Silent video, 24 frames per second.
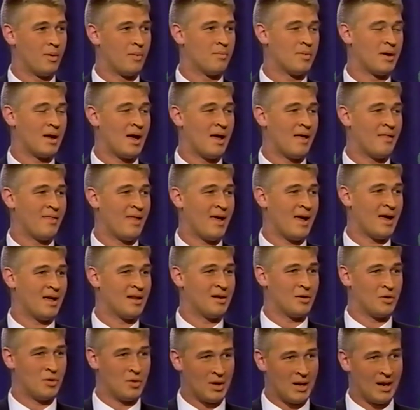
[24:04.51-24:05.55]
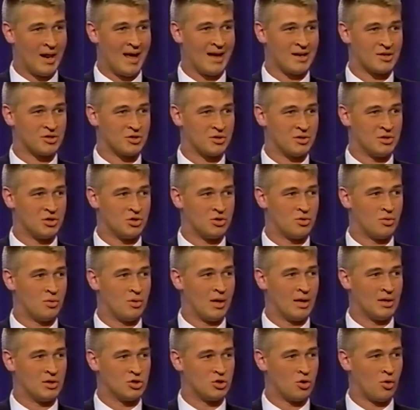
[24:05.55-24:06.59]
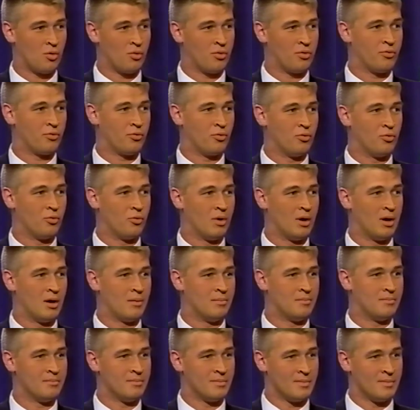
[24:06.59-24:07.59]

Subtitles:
but beyond that, it actually, they showed through